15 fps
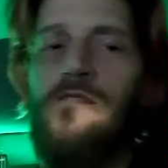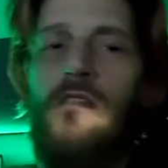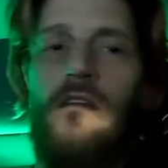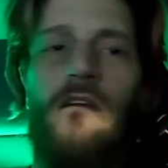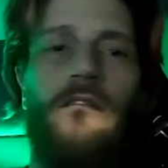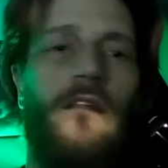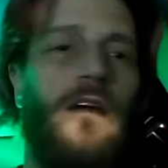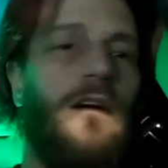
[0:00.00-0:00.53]

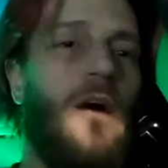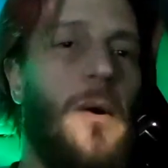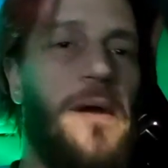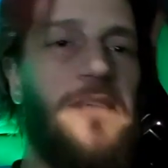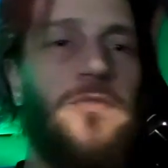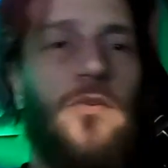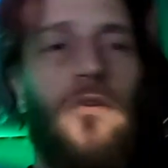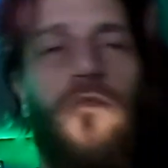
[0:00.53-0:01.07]
and, like,
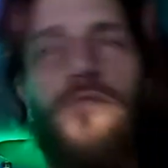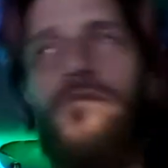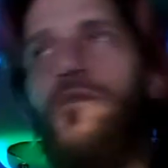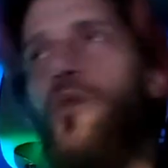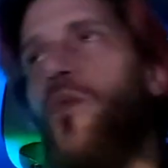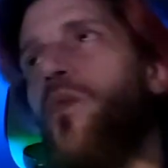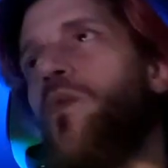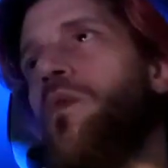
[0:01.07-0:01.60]
going to a new
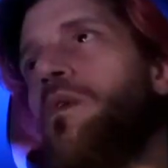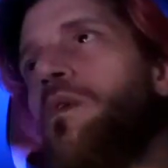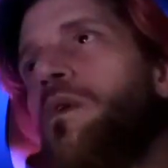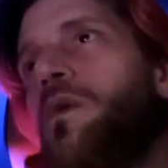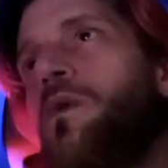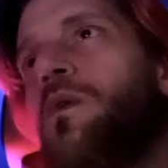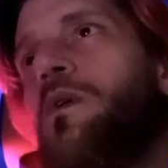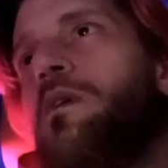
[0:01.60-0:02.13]
school
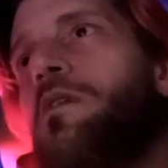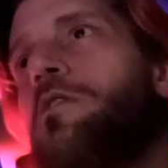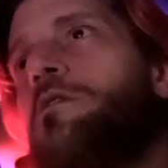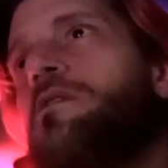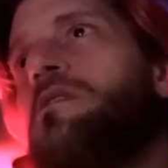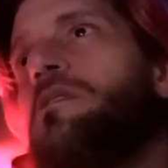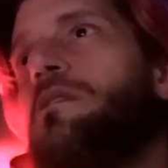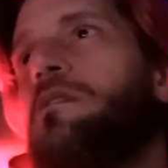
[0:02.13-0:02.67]

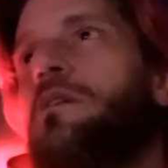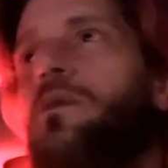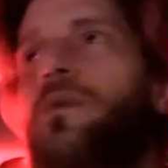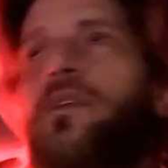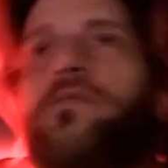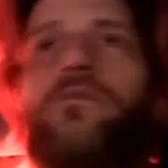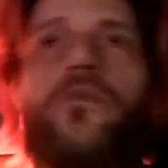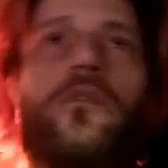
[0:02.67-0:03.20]
or
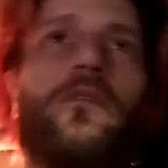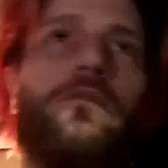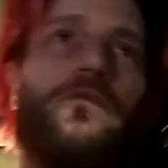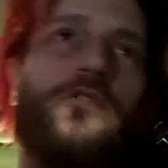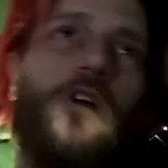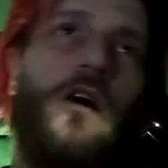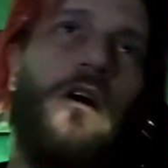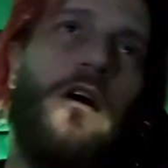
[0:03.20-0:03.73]
going to a new
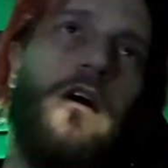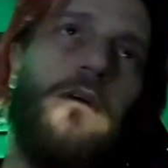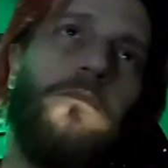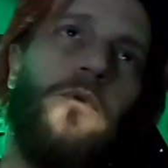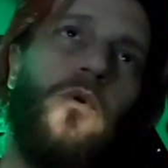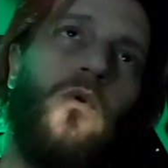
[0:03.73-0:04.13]
job,